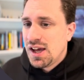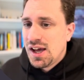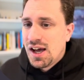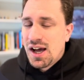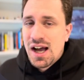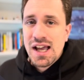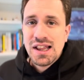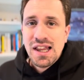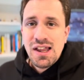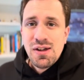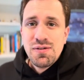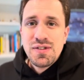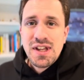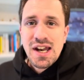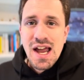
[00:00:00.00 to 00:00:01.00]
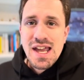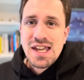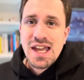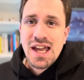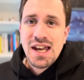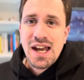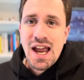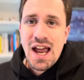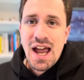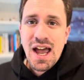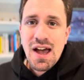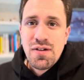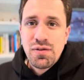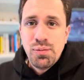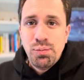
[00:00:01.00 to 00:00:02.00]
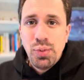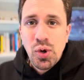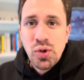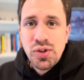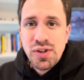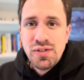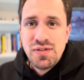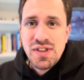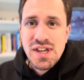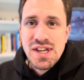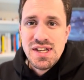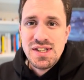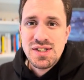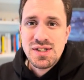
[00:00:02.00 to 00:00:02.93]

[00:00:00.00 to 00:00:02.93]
I love that I can have both of these